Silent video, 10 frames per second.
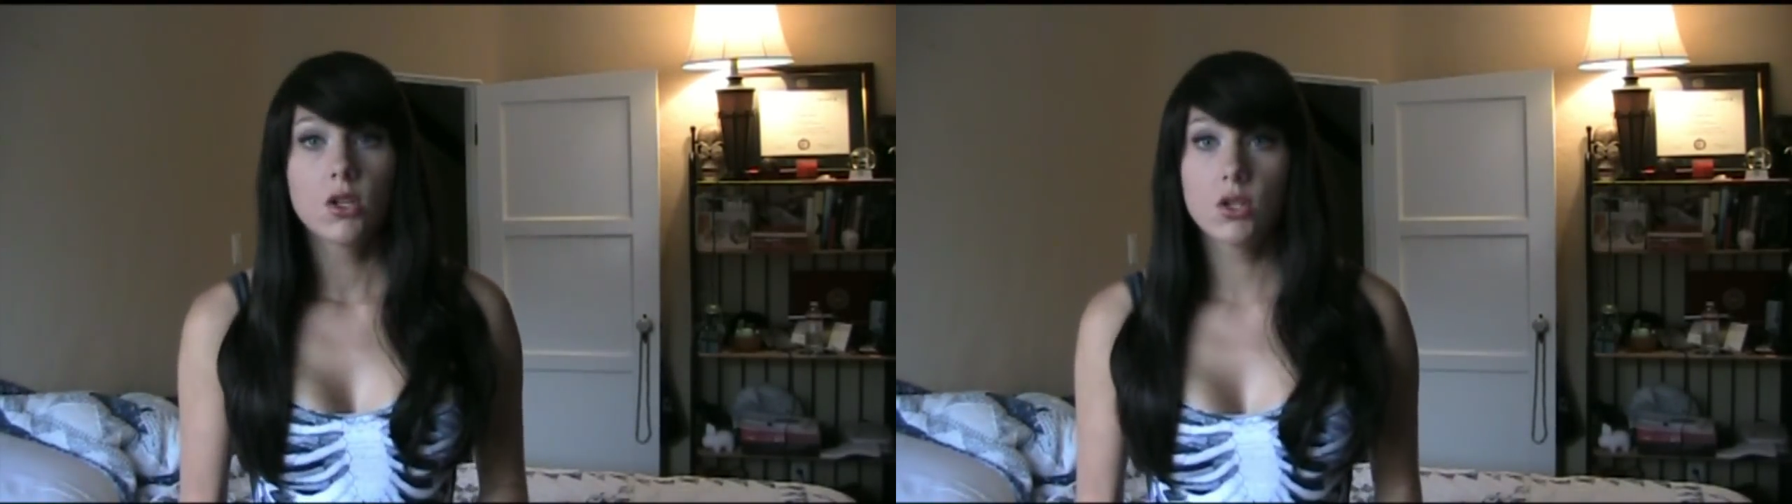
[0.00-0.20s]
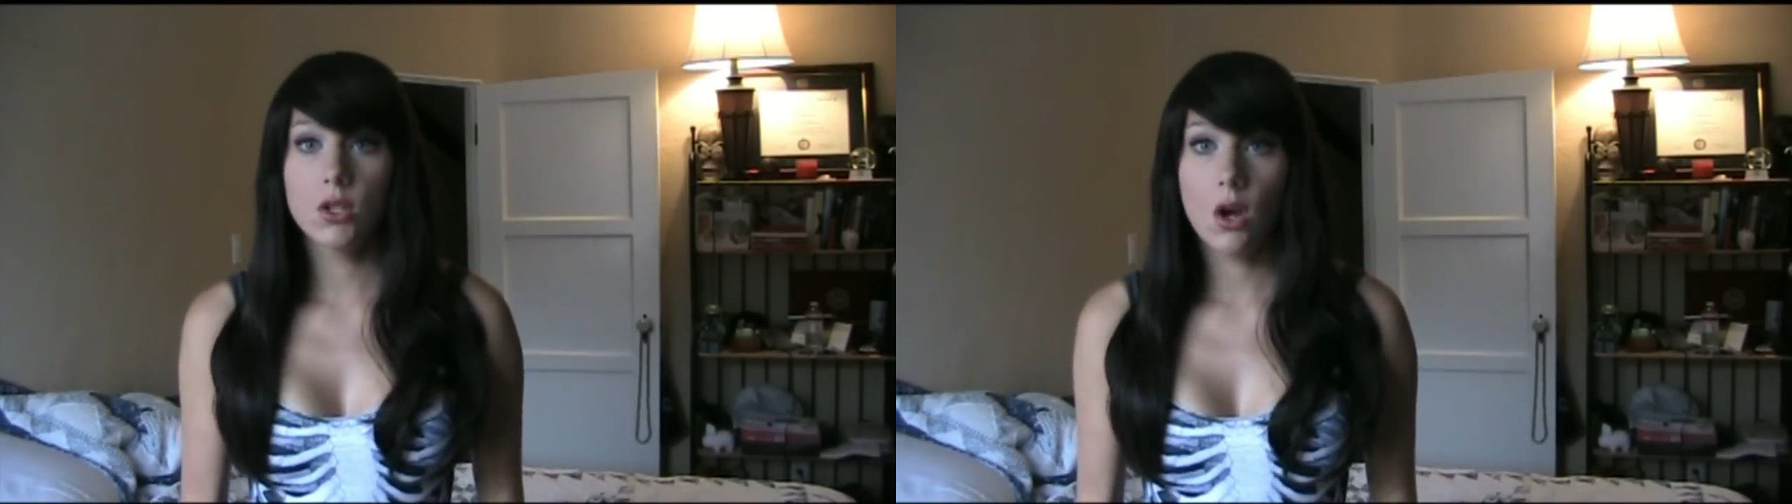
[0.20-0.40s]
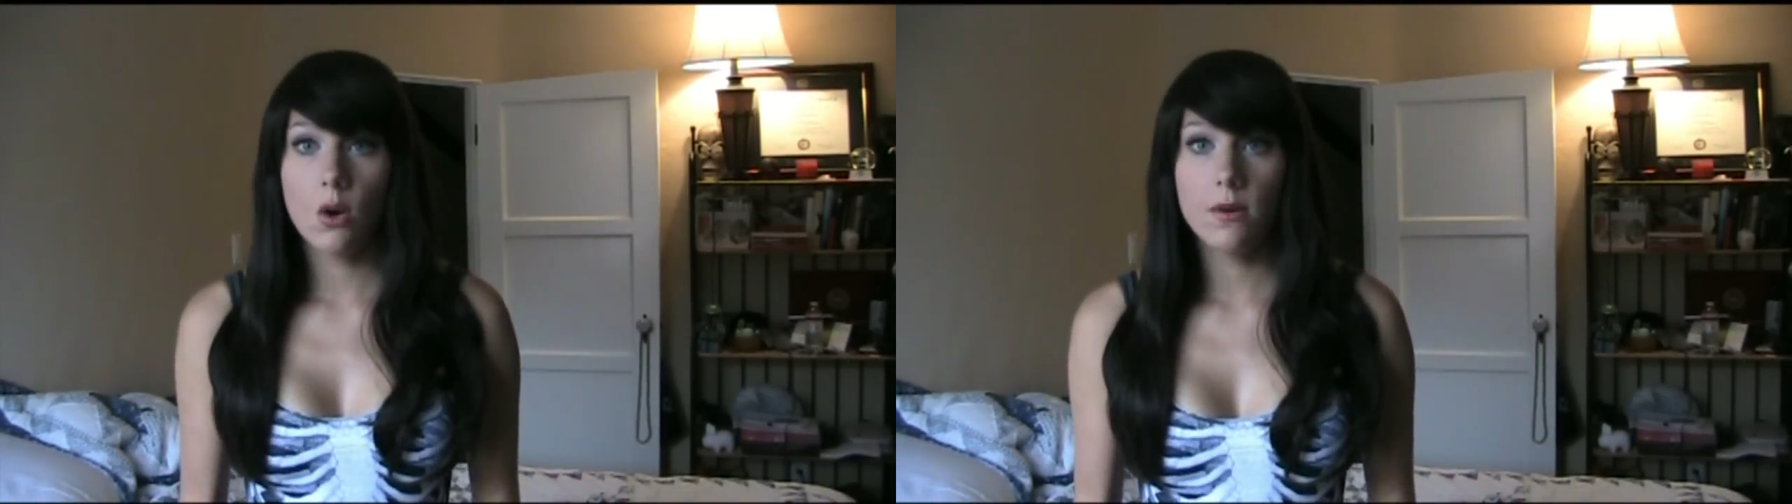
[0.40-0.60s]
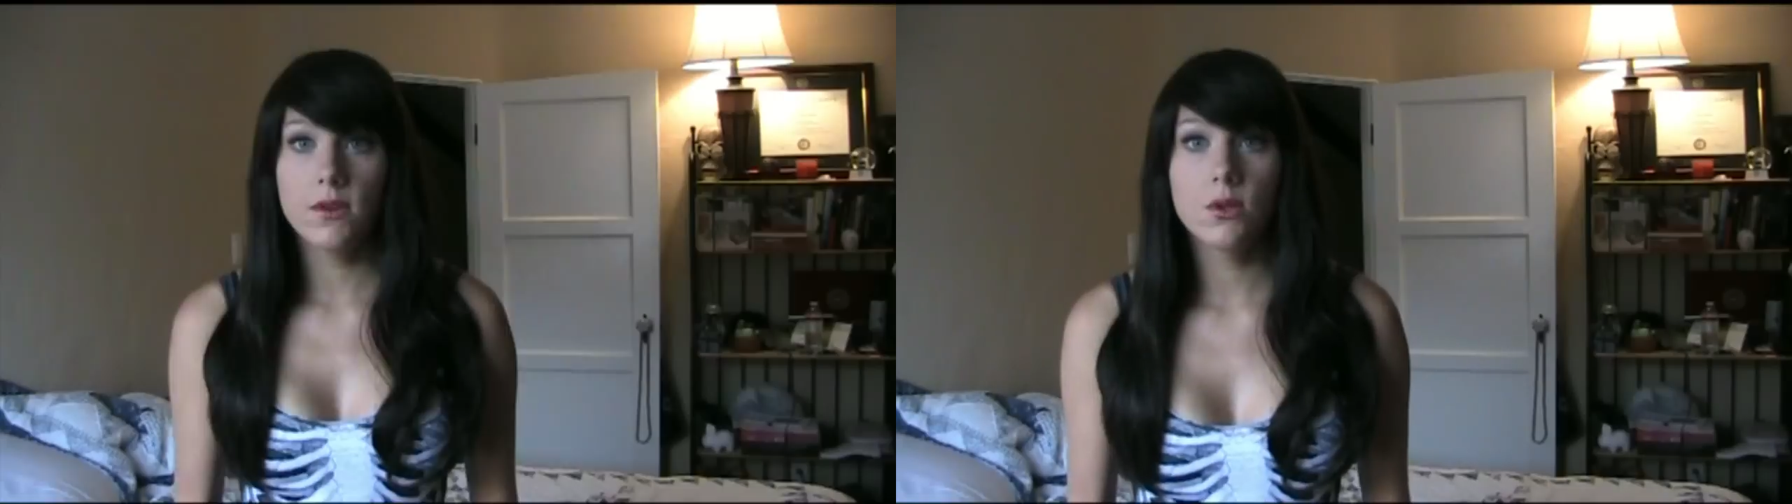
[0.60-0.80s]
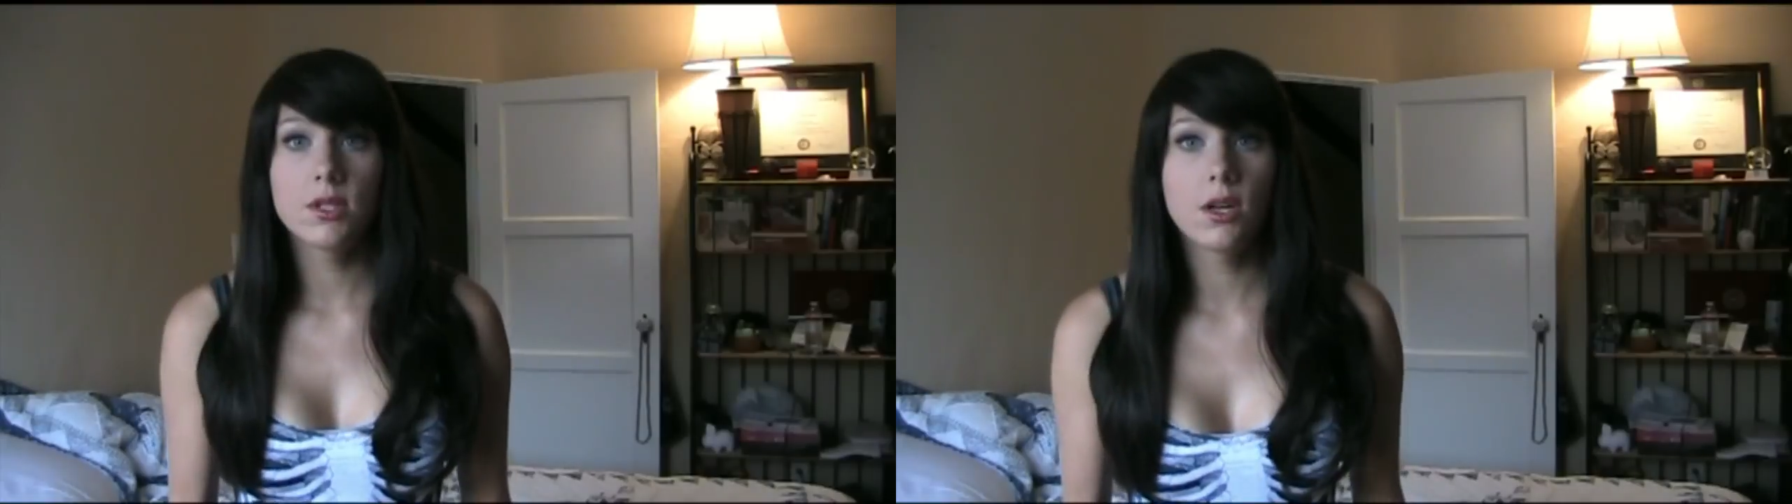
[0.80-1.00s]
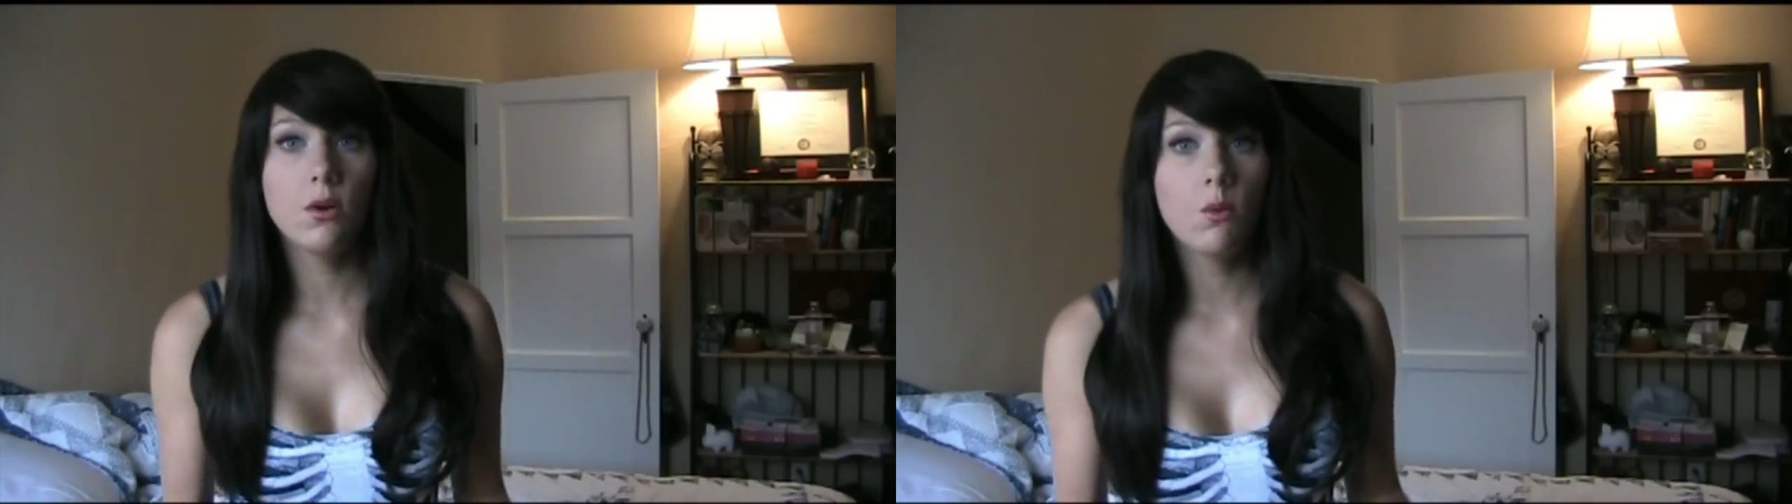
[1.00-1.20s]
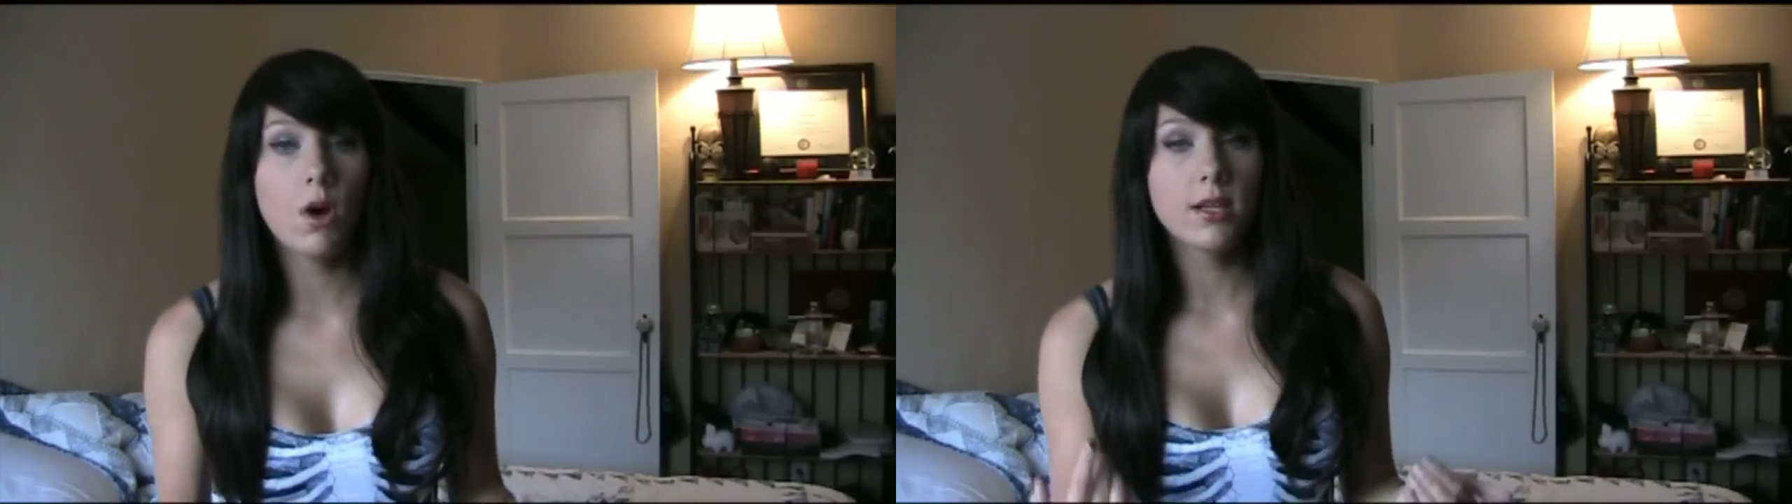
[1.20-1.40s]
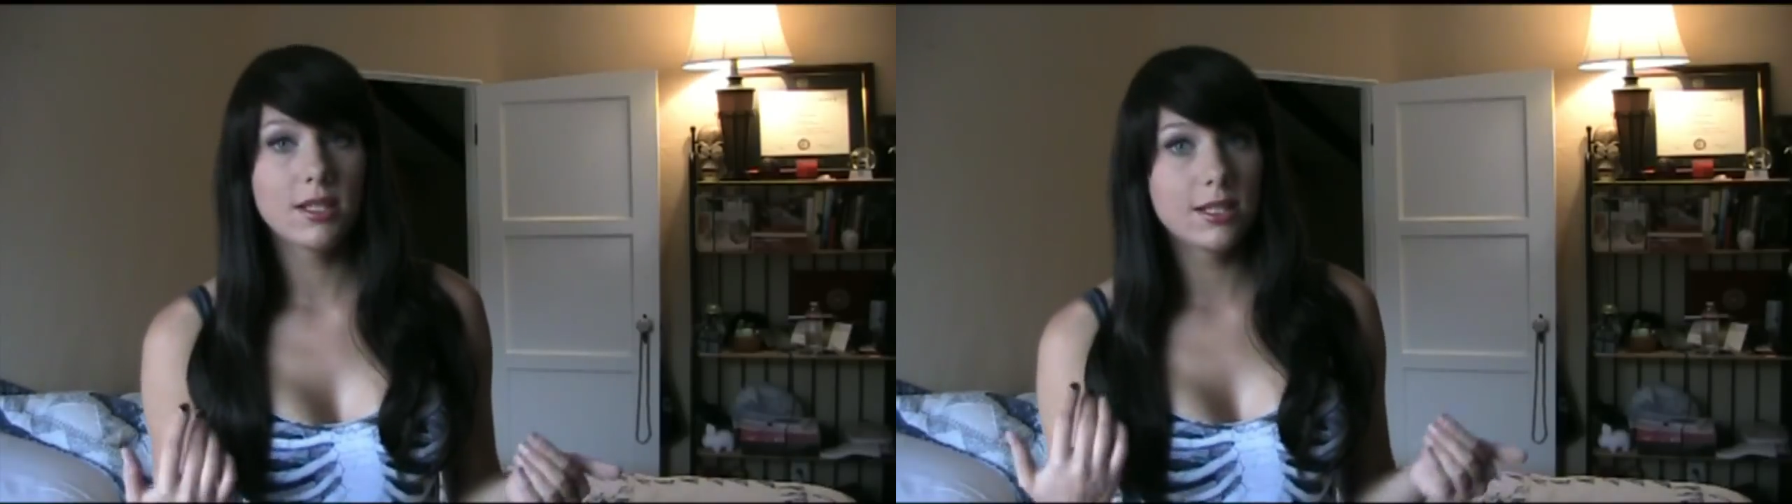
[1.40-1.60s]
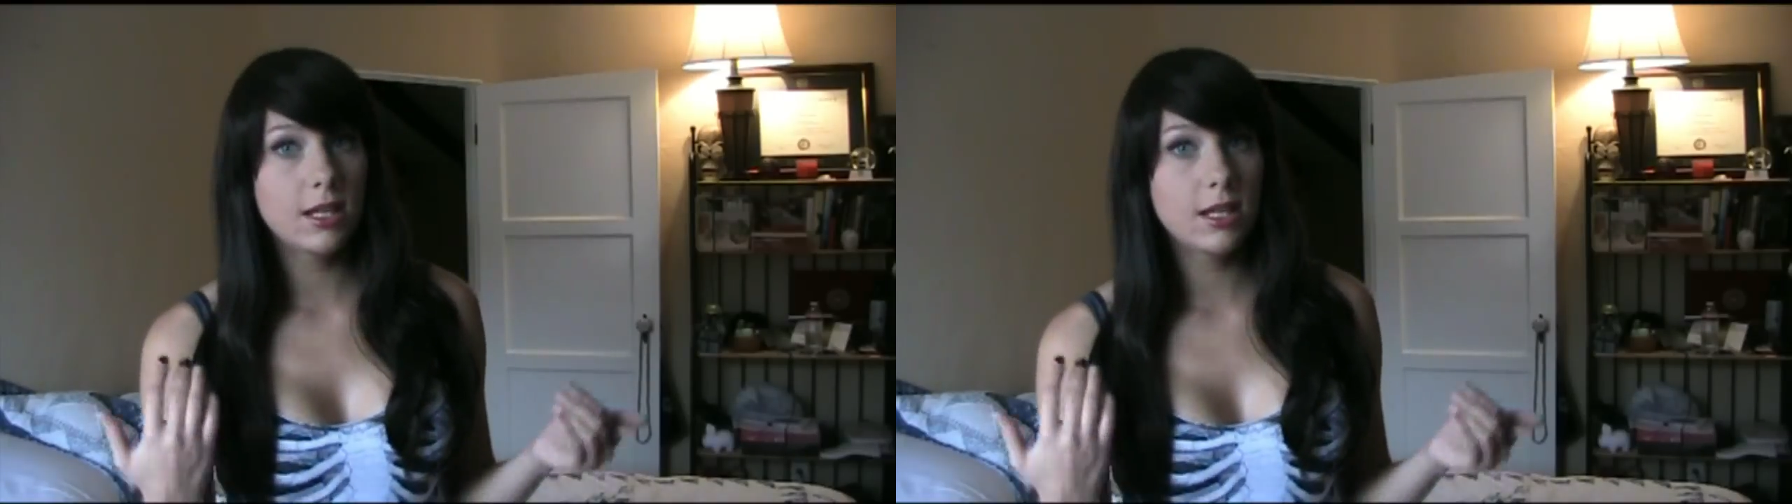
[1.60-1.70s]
So if you still want to